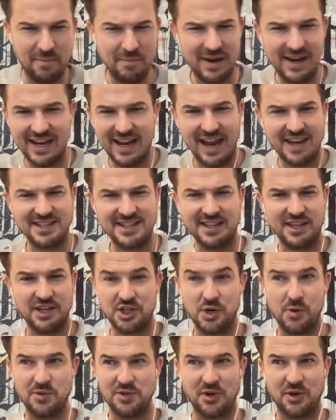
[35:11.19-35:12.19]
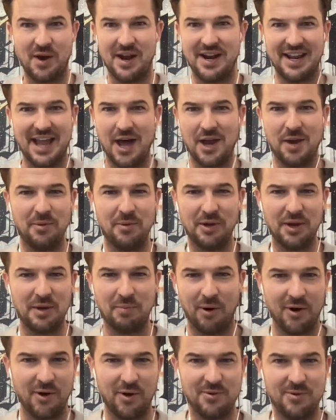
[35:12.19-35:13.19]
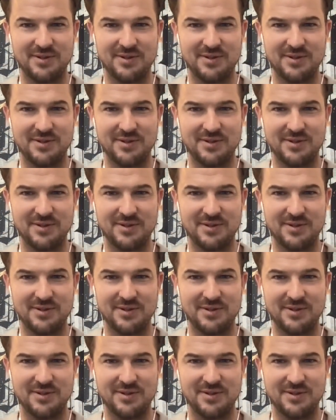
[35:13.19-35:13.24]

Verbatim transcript: Meaning, I just think that she was a great accountability partner.